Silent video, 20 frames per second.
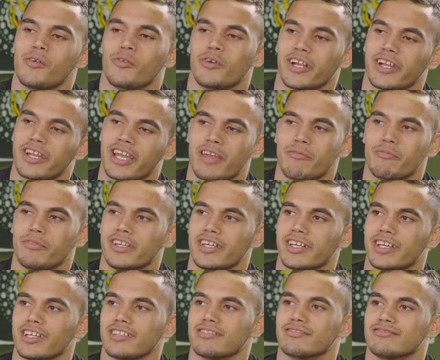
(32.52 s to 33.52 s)
When I came
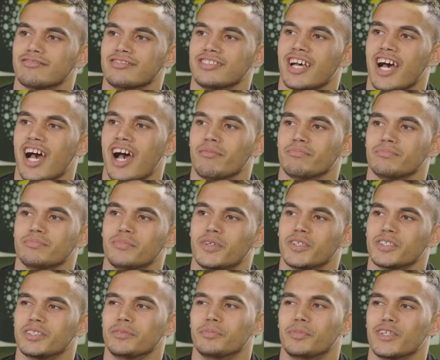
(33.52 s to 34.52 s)
here,
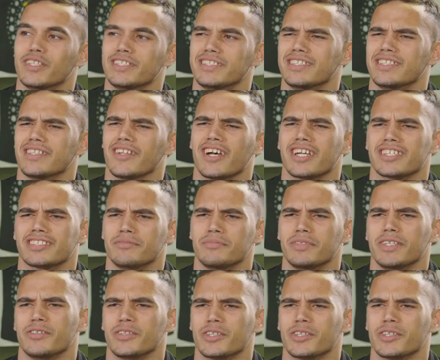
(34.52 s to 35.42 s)
most of the boys didn't like to be